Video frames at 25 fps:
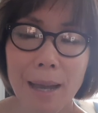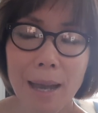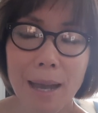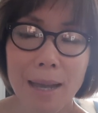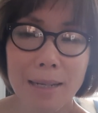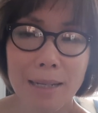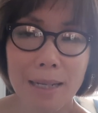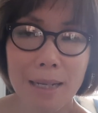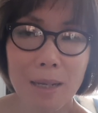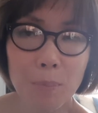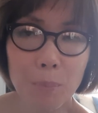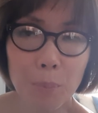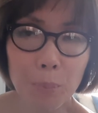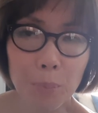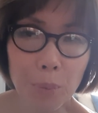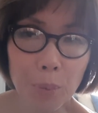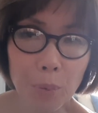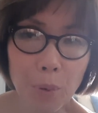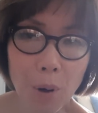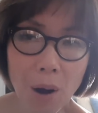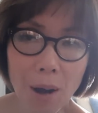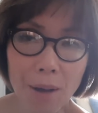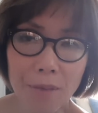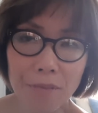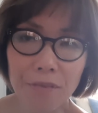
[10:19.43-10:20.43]
and he
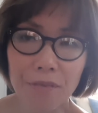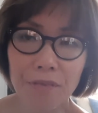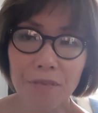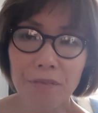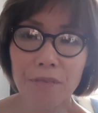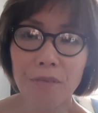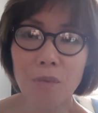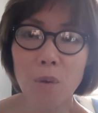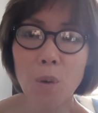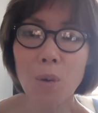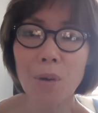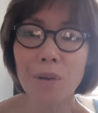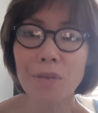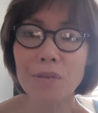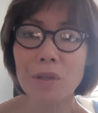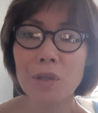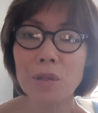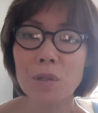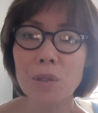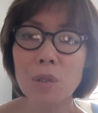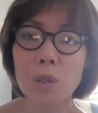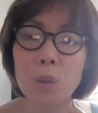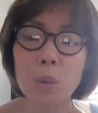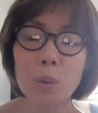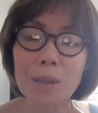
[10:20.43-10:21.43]
brought forth the
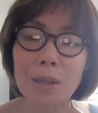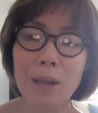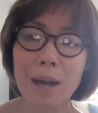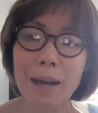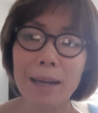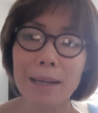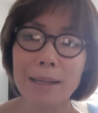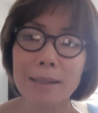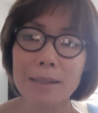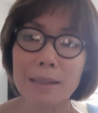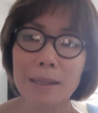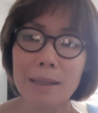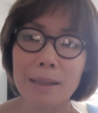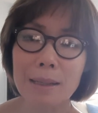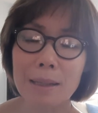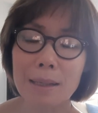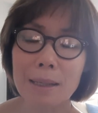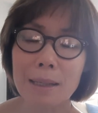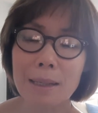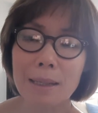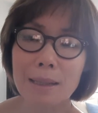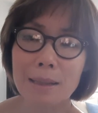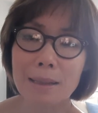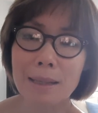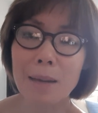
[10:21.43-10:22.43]
new light
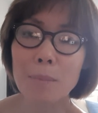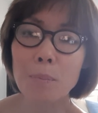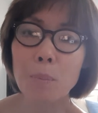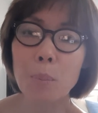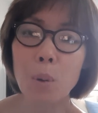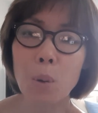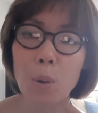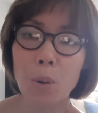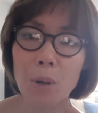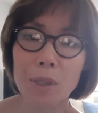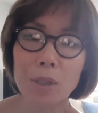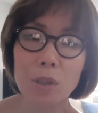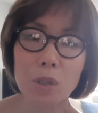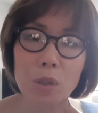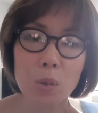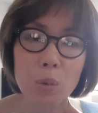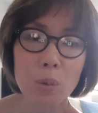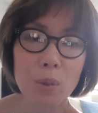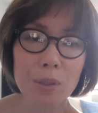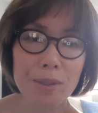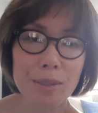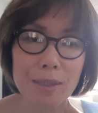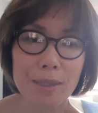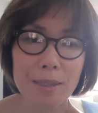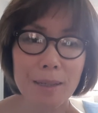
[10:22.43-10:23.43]
that point
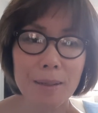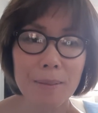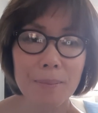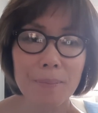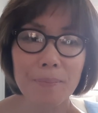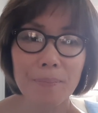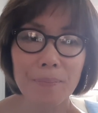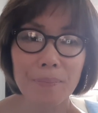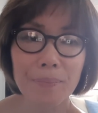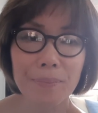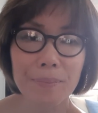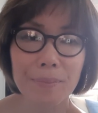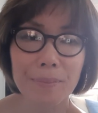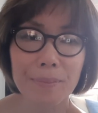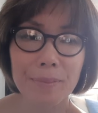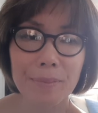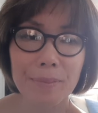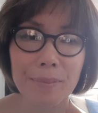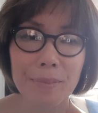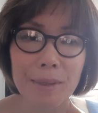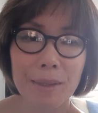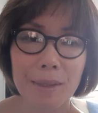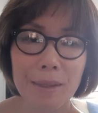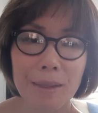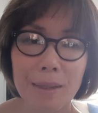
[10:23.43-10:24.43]
towards him.
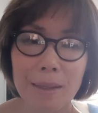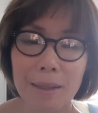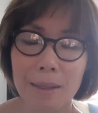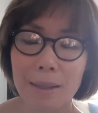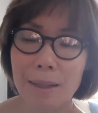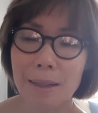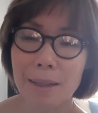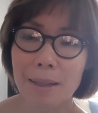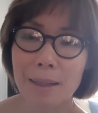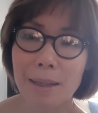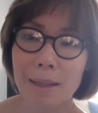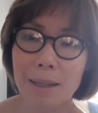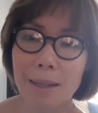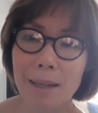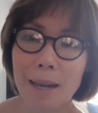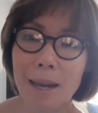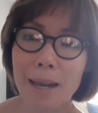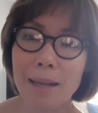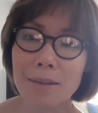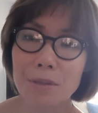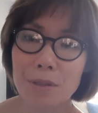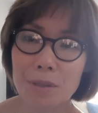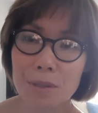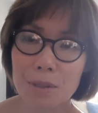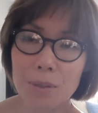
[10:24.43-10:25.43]

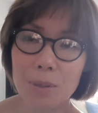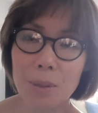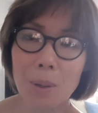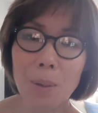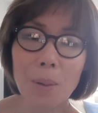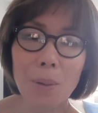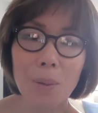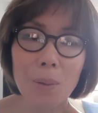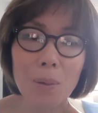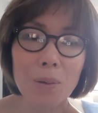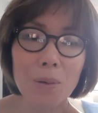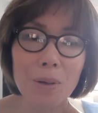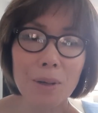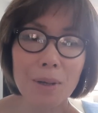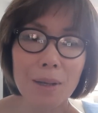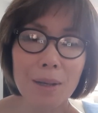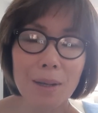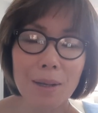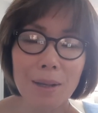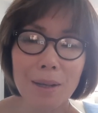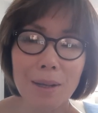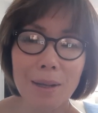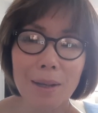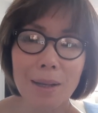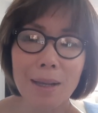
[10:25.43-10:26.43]
And so
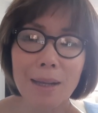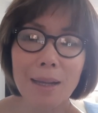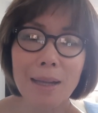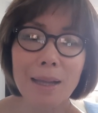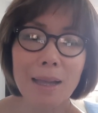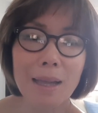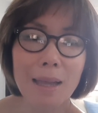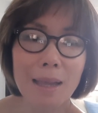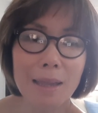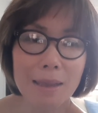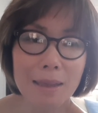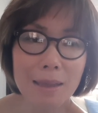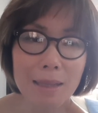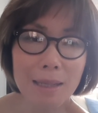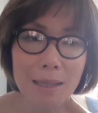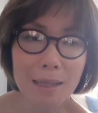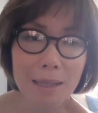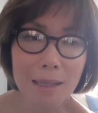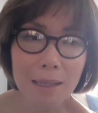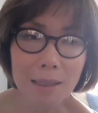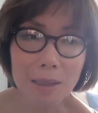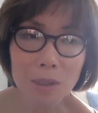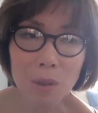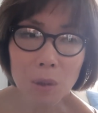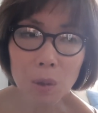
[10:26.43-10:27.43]

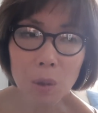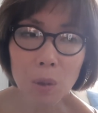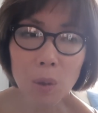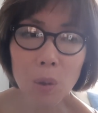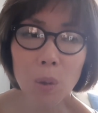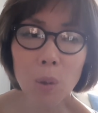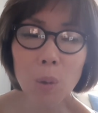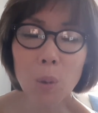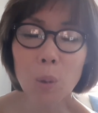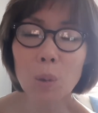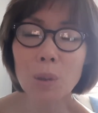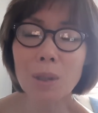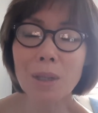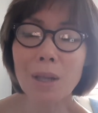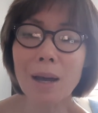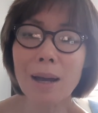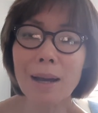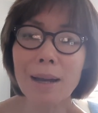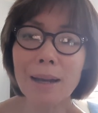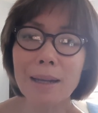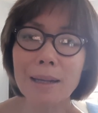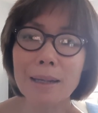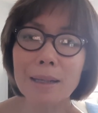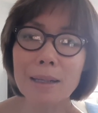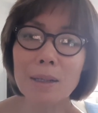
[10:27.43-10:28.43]
the new
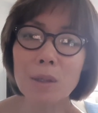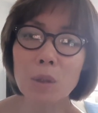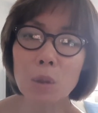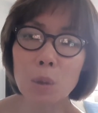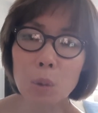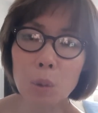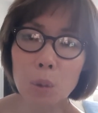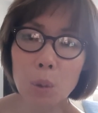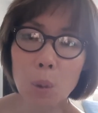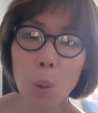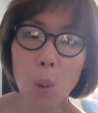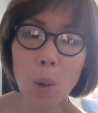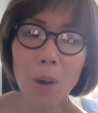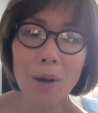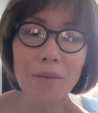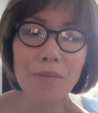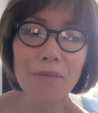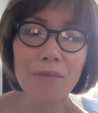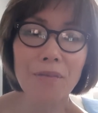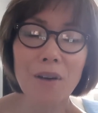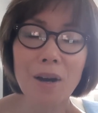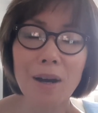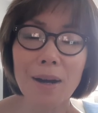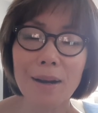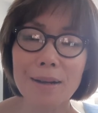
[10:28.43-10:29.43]
light
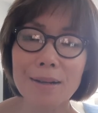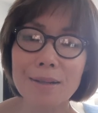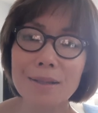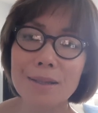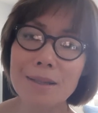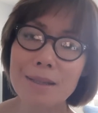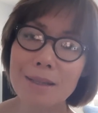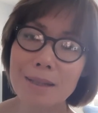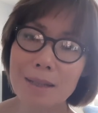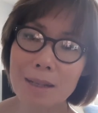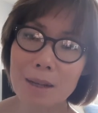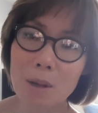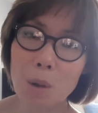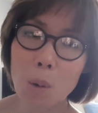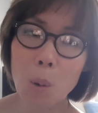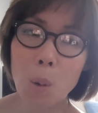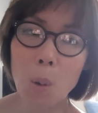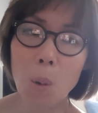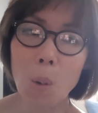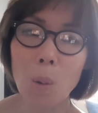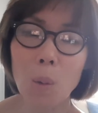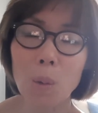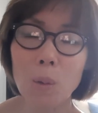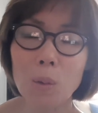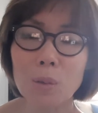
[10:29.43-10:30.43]
glorifies the
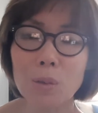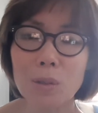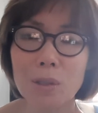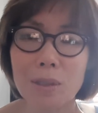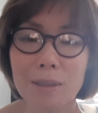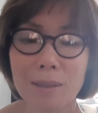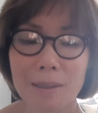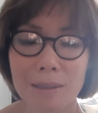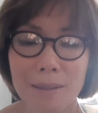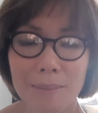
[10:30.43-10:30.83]
old.